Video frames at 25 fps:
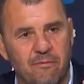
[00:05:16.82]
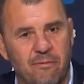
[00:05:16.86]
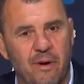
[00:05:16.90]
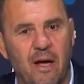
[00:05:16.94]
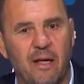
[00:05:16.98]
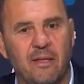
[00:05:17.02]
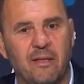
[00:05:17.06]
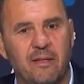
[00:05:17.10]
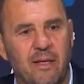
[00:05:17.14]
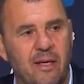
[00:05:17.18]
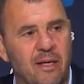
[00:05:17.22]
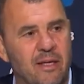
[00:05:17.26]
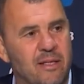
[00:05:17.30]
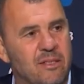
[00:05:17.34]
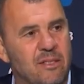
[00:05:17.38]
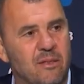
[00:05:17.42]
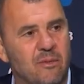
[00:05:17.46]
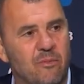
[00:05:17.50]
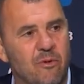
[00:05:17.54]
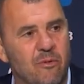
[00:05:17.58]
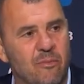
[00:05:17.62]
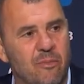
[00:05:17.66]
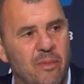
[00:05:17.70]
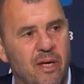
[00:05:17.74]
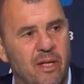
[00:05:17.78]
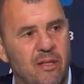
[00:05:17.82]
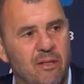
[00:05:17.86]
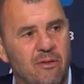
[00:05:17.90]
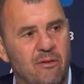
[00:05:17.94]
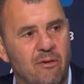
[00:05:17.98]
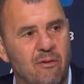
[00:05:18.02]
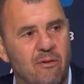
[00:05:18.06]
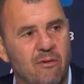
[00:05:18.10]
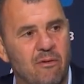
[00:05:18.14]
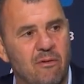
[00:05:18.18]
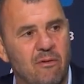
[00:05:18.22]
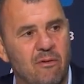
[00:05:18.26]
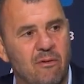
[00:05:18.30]
But against
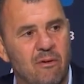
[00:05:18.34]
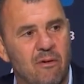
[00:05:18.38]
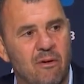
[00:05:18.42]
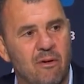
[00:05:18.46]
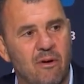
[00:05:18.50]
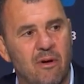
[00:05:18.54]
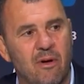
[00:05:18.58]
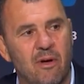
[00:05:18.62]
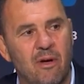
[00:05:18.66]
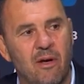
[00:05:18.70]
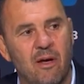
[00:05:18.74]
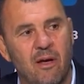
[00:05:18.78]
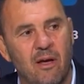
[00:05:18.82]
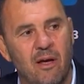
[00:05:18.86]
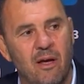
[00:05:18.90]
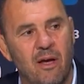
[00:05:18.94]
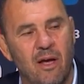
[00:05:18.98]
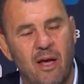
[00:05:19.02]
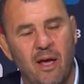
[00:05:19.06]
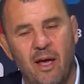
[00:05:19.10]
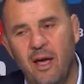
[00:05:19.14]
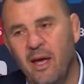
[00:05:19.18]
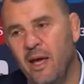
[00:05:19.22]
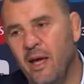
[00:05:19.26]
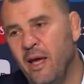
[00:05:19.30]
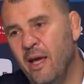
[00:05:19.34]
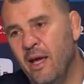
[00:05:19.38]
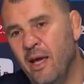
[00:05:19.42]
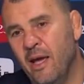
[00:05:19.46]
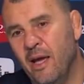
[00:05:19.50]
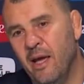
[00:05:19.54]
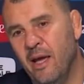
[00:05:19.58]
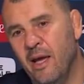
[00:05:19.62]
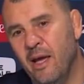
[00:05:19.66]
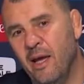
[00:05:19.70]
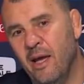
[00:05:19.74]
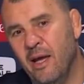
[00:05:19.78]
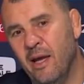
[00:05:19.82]
a team
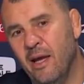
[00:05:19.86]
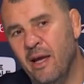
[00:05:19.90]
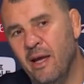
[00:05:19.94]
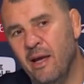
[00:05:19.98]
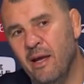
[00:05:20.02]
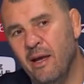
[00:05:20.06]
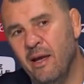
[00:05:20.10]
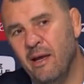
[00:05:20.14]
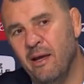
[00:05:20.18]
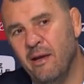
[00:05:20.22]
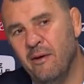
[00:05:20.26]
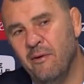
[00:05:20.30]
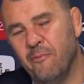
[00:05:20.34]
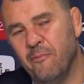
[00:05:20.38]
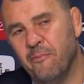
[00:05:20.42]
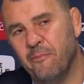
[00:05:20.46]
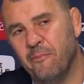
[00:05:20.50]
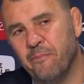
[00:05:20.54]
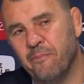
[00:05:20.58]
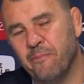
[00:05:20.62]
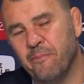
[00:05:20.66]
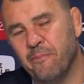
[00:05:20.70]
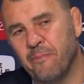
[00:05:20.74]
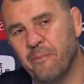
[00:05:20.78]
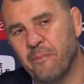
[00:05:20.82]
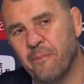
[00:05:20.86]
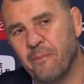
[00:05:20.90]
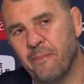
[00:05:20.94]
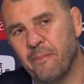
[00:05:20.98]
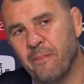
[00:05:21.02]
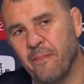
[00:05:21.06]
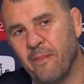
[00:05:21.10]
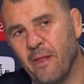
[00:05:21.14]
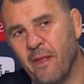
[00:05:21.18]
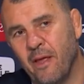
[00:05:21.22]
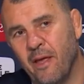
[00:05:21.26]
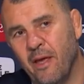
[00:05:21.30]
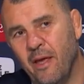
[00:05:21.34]
like New Zealand,
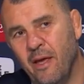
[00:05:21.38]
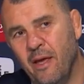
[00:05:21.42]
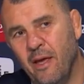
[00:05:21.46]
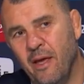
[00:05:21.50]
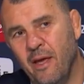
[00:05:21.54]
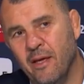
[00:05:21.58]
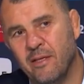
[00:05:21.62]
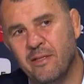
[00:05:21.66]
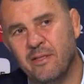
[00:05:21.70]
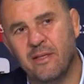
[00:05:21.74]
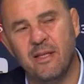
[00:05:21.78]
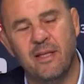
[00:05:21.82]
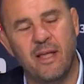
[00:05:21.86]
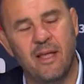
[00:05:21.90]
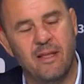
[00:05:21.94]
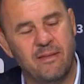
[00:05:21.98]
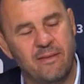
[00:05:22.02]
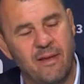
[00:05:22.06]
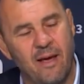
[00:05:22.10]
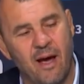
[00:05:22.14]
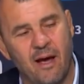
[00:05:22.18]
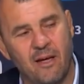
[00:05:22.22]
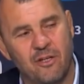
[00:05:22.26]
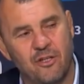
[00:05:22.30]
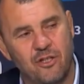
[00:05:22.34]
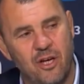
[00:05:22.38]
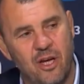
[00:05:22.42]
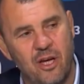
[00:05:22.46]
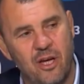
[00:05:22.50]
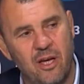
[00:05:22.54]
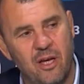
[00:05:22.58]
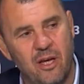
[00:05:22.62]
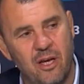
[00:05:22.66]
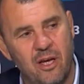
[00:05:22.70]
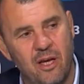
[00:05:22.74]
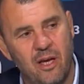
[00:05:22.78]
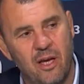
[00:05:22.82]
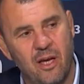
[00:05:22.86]
the slightest
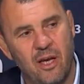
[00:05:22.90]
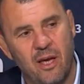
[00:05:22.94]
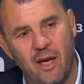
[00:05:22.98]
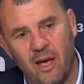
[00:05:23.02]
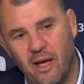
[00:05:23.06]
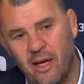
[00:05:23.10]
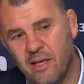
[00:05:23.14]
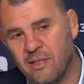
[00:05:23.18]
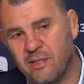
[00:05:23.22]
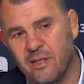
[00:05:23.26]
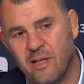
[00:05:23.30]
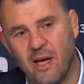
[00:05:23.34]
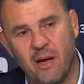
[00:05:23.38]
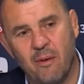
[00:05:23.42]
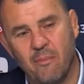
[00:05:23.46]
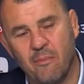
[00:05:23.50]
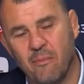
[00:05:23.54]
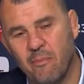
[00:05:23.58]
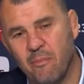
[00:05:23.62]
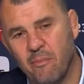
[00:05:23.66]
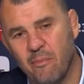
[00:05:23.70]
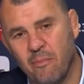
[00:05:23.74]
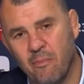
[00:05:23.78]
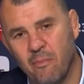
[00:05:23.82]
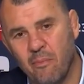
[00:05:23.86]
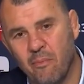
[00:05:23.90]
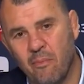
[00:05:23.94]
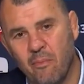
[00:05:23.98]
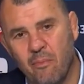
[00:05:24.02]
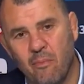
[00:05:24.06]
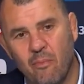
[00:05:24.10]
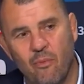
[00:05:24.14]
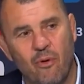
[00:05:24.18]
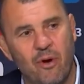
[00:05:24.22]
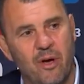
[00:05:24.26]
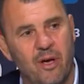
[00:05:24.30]
error is fatal.